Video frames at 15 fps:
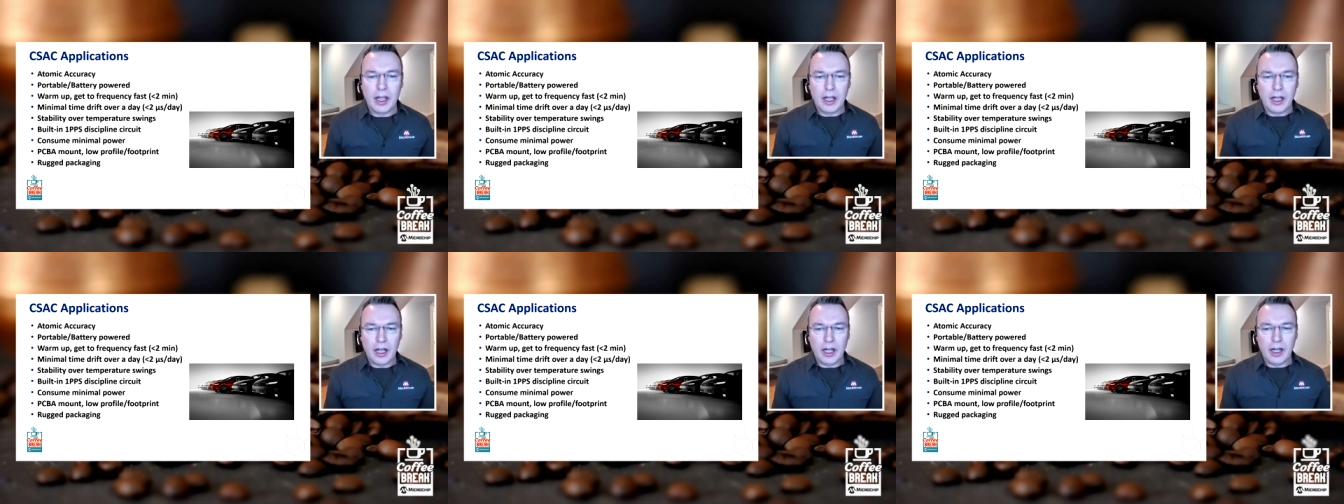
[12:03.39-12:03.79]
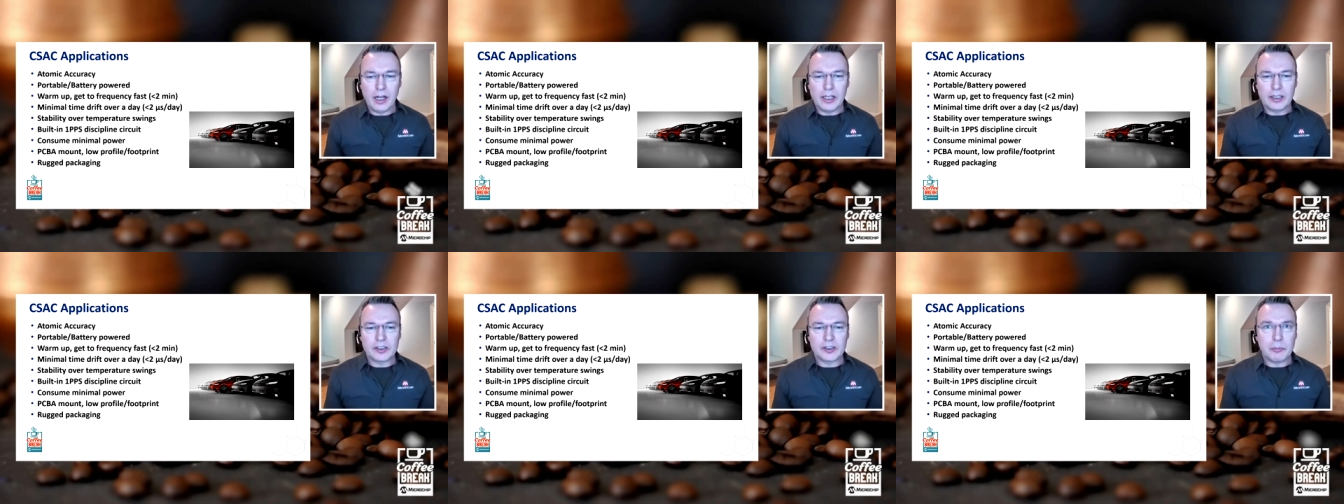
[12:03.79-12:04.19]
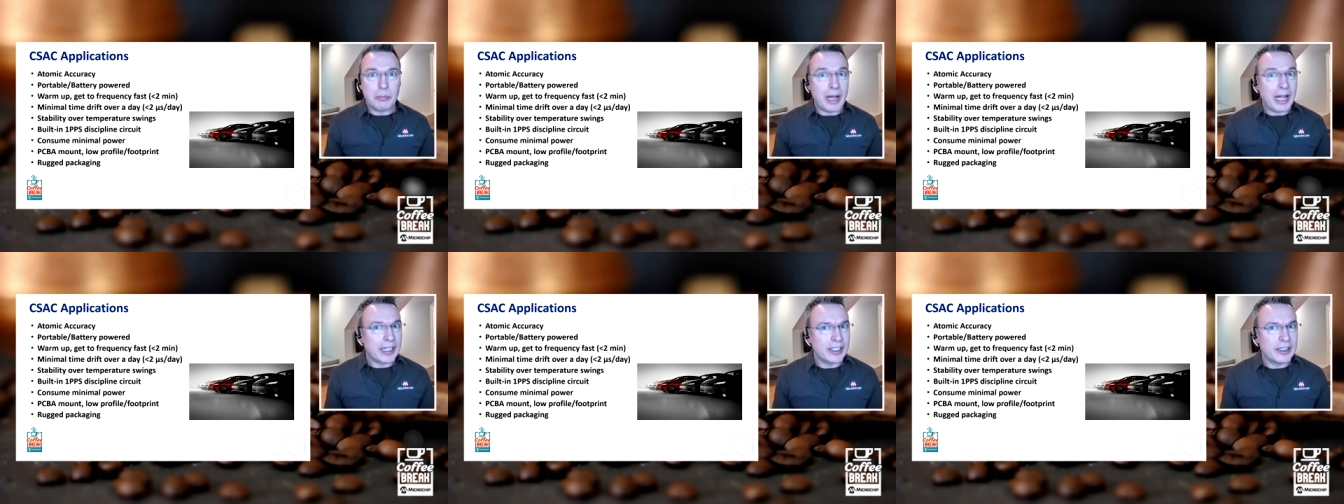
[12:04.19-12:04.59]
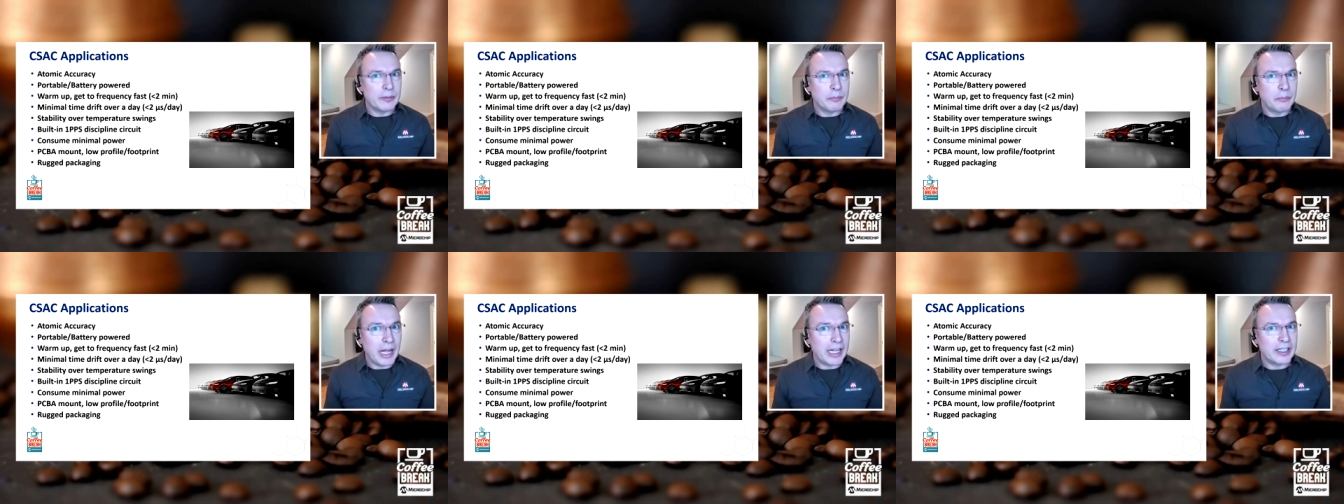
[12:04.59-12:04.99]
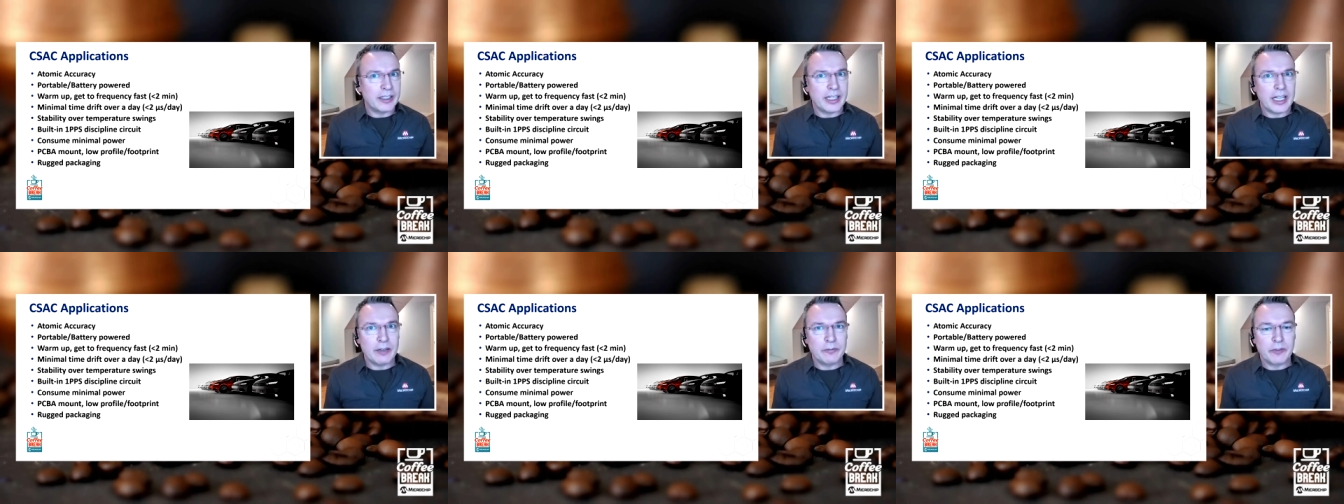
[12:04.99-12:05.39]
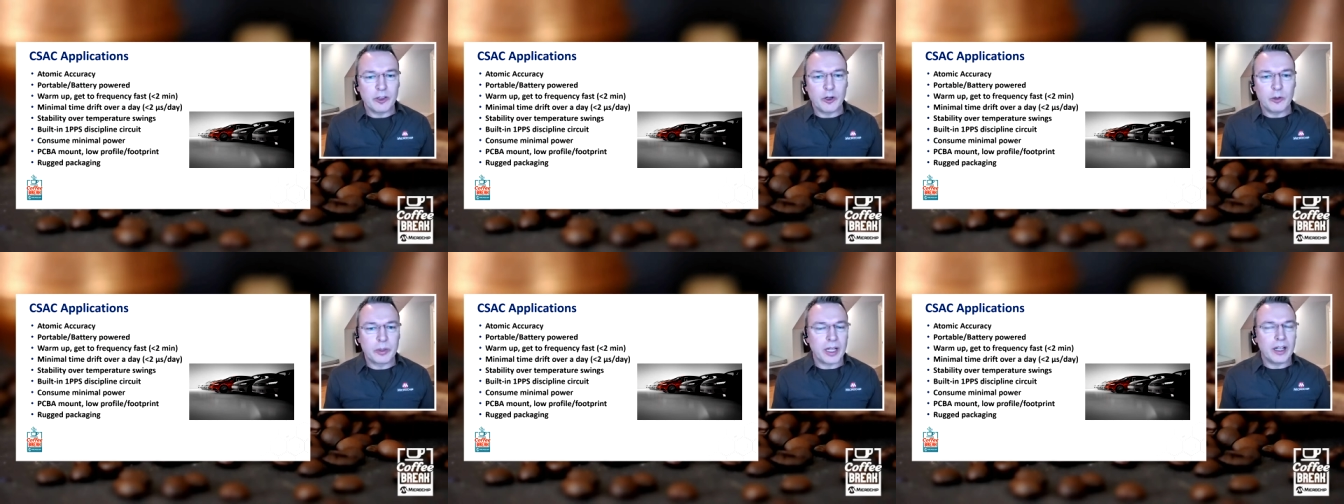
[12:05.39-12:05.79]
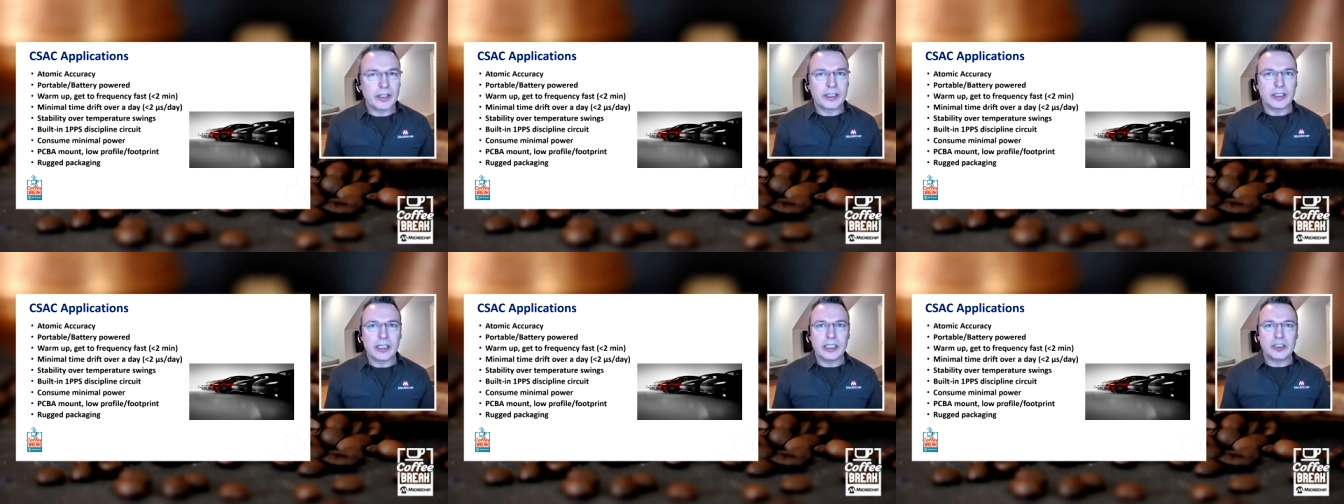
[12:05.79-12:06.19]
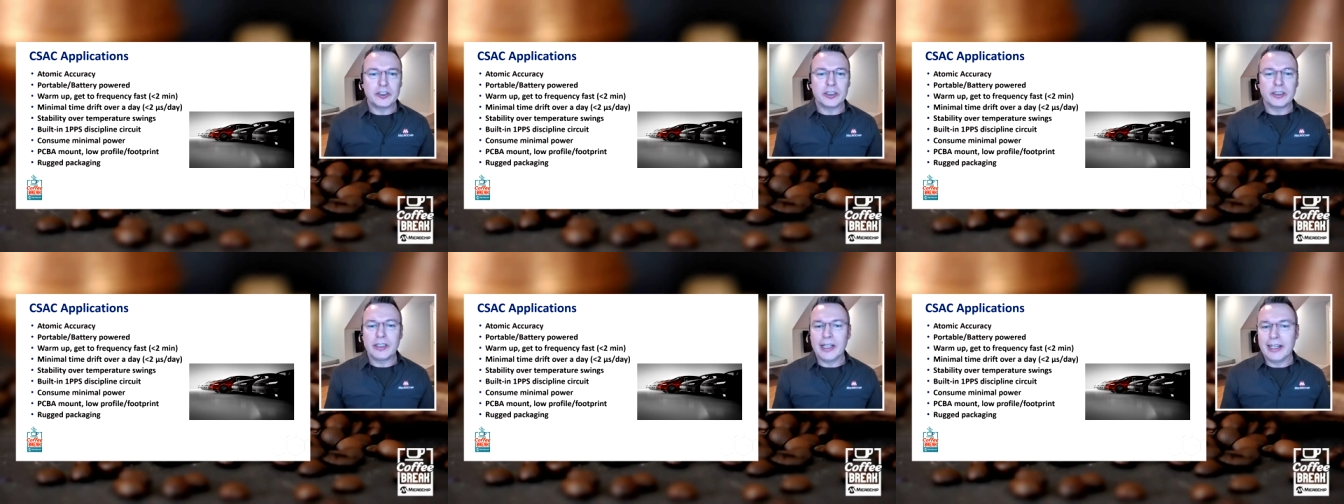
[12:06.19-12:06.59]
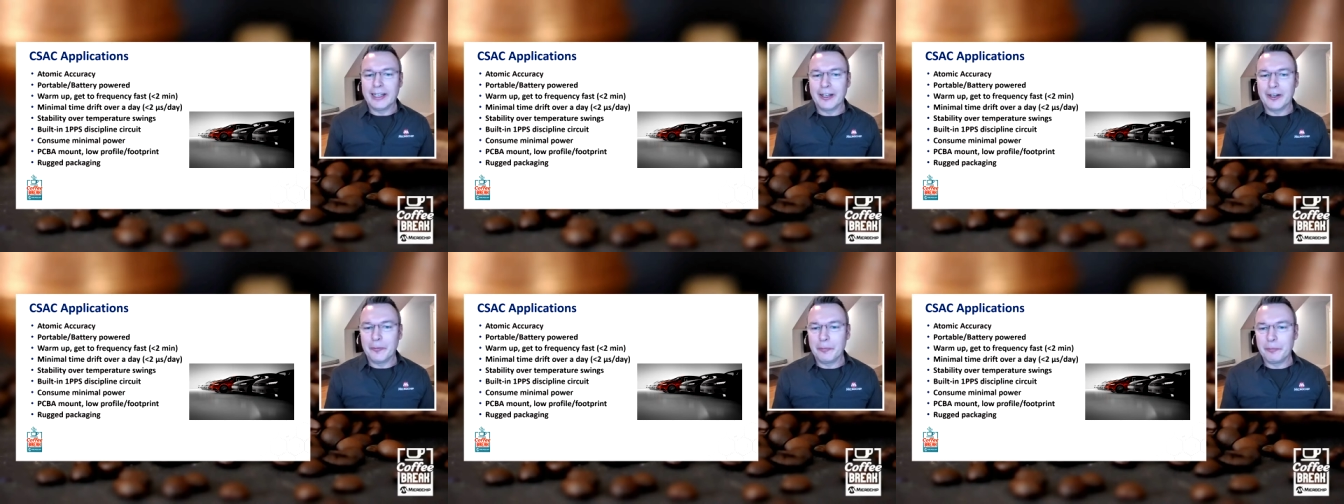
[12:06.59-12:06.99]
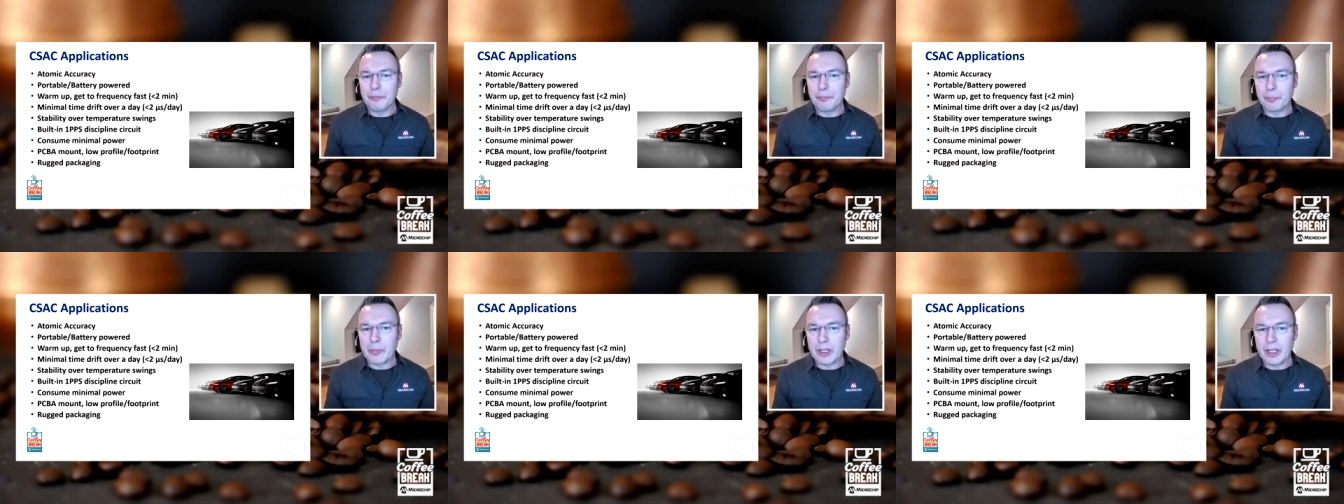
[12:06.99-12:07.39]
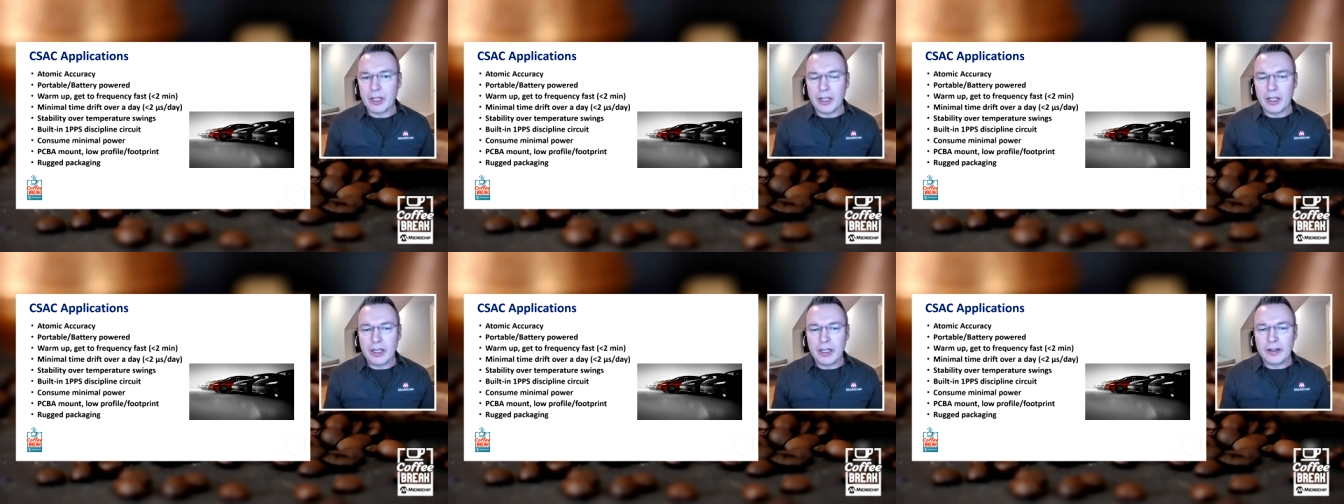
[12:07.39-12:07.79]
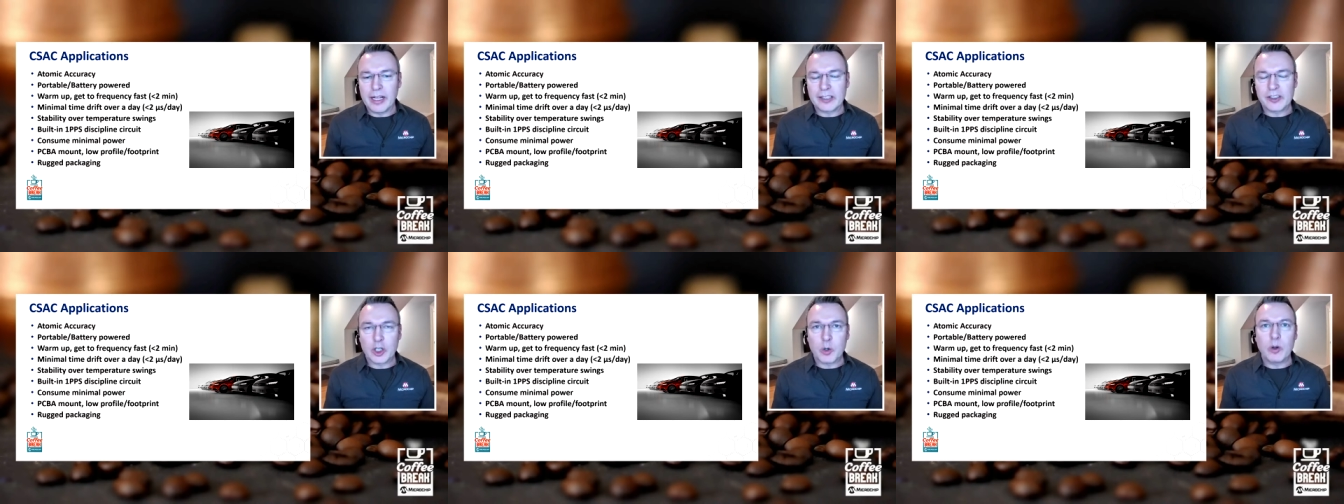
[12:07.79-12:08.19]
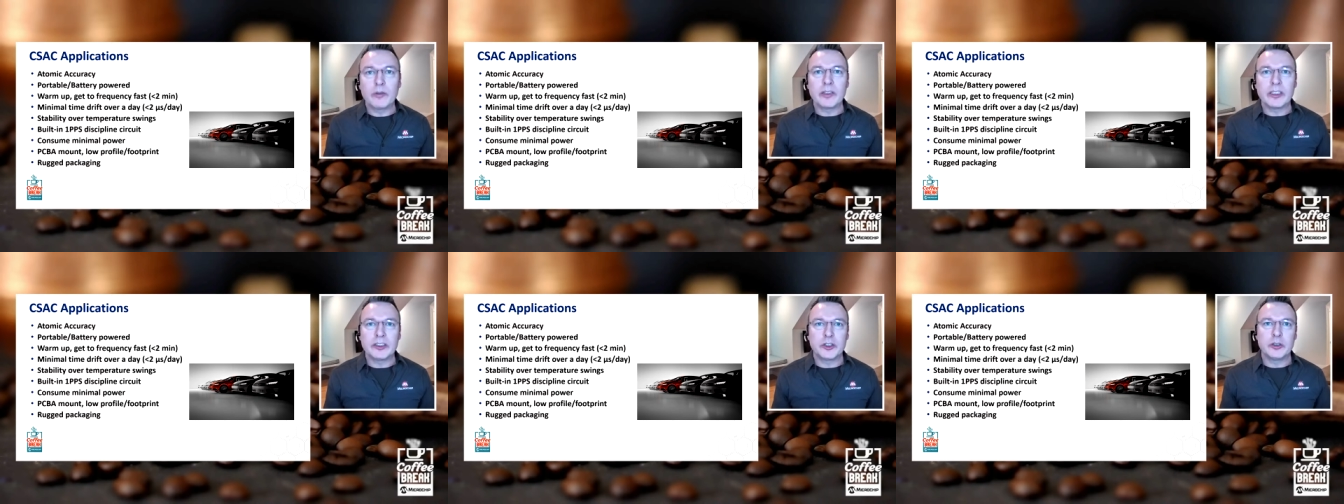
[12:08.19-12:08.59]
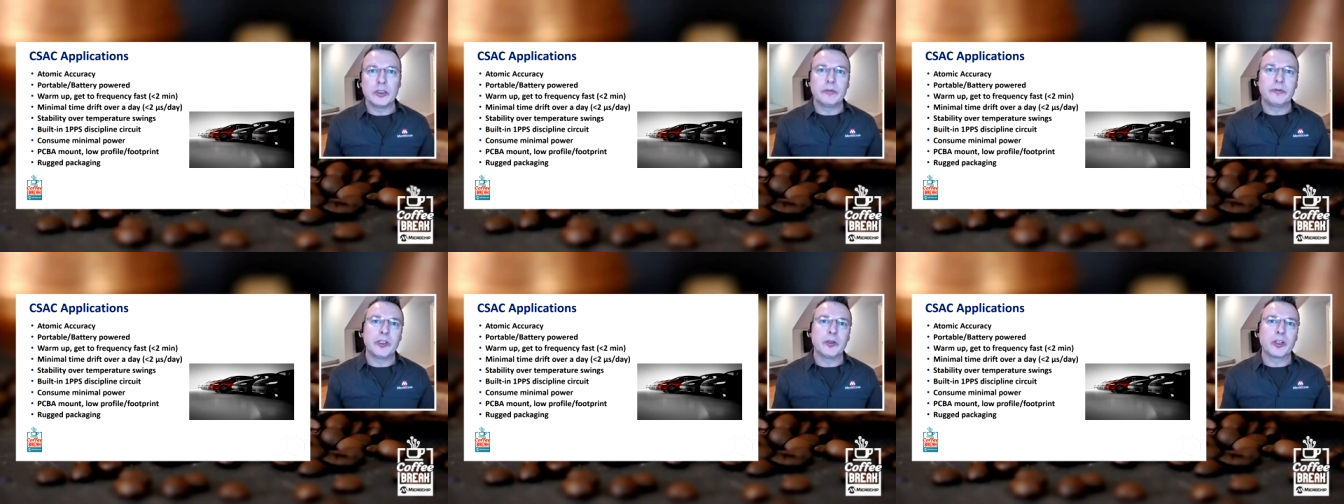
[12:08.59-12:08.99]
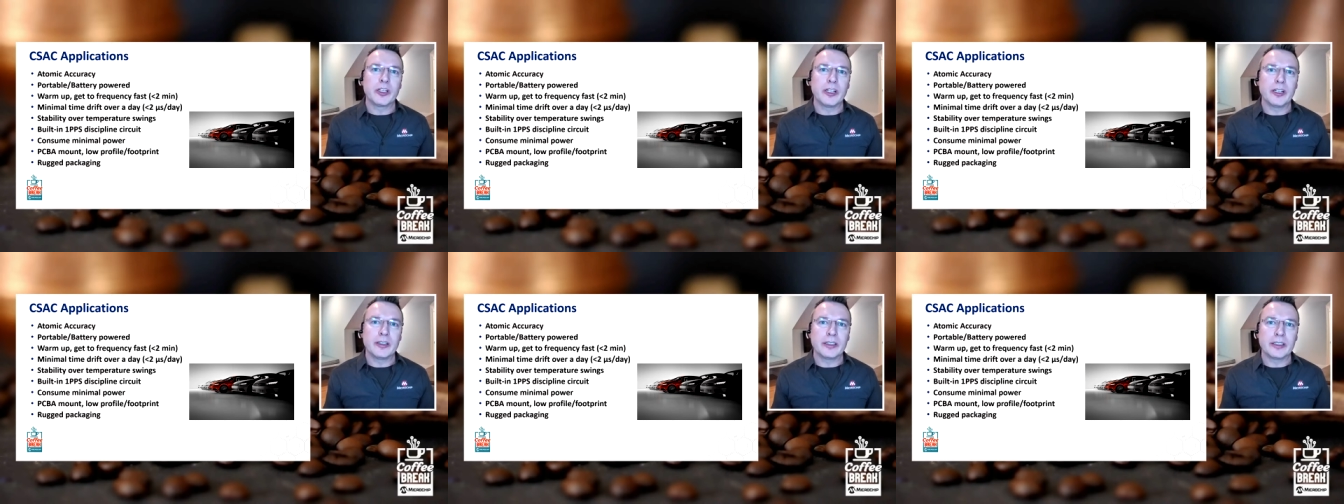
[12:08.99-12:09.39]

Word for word: uh, this is a back of, back of the envelope calculation. Um, that's equivalent to if you were going to